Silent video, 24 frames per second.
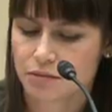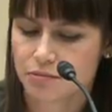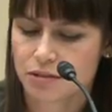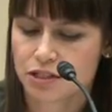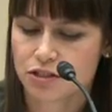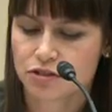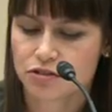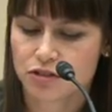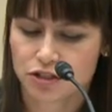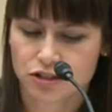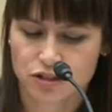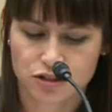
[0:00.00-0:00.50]

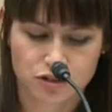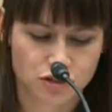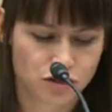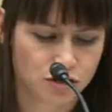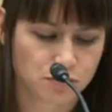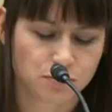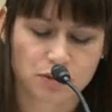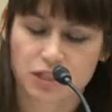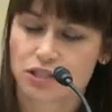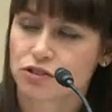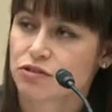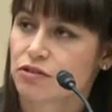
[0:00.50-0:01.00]
administration
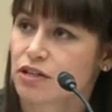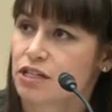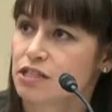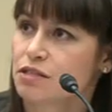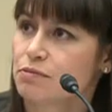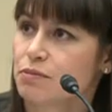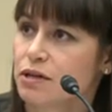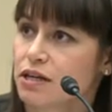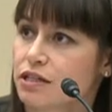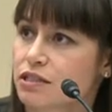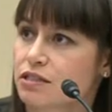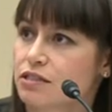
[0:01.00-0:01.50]
should be
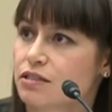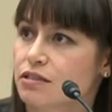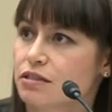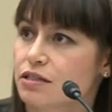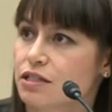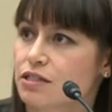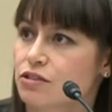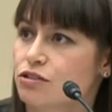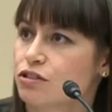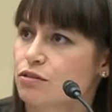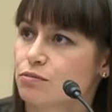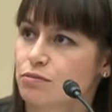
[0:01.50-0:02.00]
transparent.
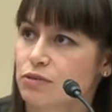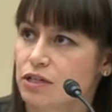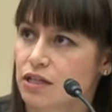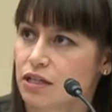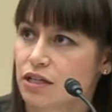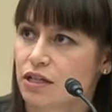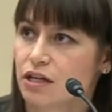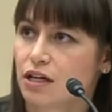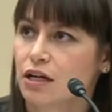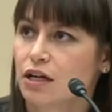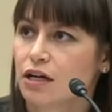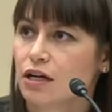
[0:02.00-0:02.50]
They should
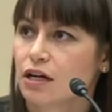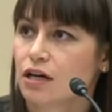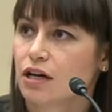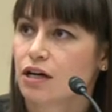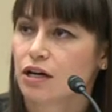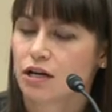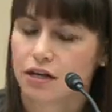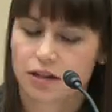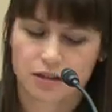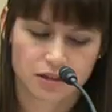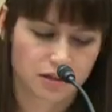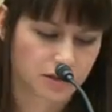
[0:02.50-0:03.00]
be
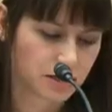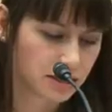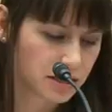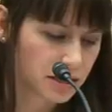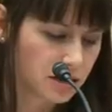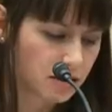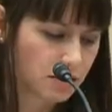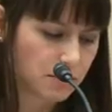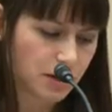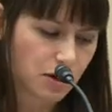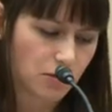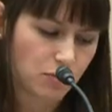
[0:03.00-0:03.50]
uh,
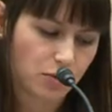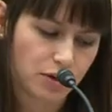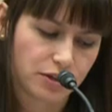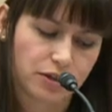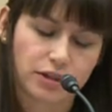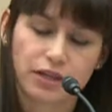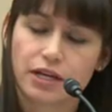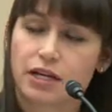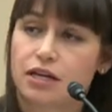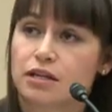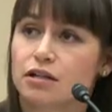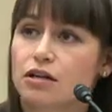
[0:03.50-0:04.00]
clear about what
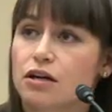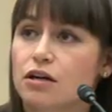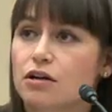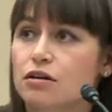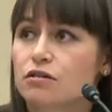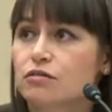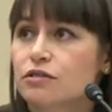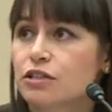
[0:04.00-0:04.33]
they know.